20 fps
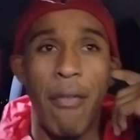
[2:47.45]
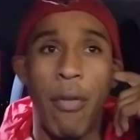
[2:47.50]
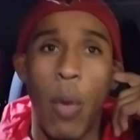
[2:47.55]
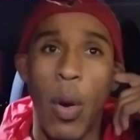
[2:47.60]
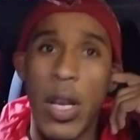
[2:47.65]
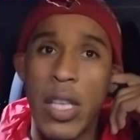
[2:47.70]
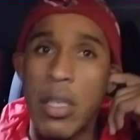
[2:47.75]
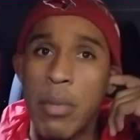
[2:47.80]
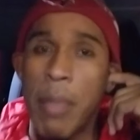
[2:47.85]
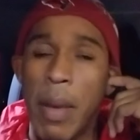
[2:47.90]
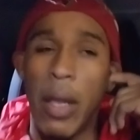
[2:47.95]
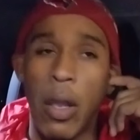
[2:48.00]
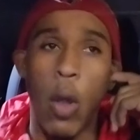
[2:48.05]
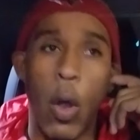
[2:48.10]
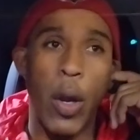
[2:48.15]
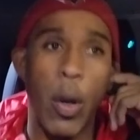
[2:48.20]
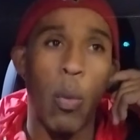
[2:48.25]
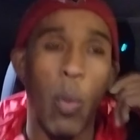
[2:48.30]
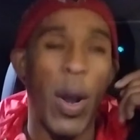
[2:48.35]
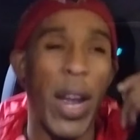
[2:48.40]
voicemail
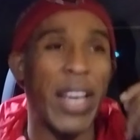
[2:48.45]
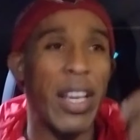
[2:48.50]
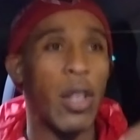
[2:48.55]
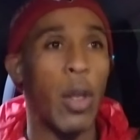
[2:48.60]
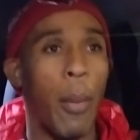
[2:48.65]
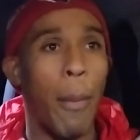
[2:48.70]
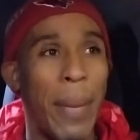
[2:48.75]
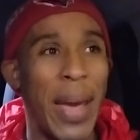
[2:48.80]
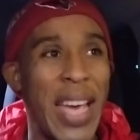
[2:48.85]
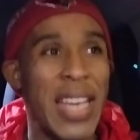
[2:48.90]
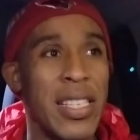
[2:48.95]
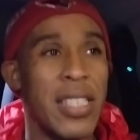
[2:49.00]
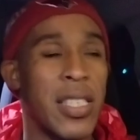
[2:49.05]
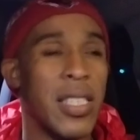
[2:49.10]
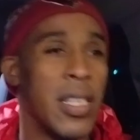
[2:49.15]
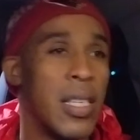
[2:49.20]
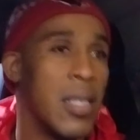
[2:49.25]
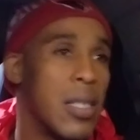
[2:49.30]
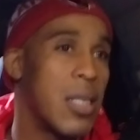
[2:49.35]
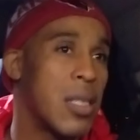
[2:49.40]
on a regular
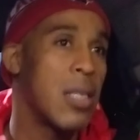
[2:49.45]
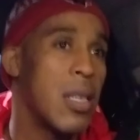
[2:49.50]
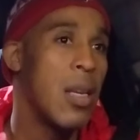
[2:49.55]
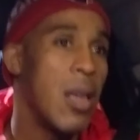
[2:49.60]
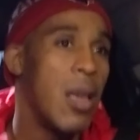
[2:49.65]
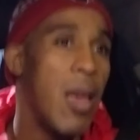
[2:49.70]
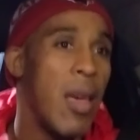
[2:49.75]
basis,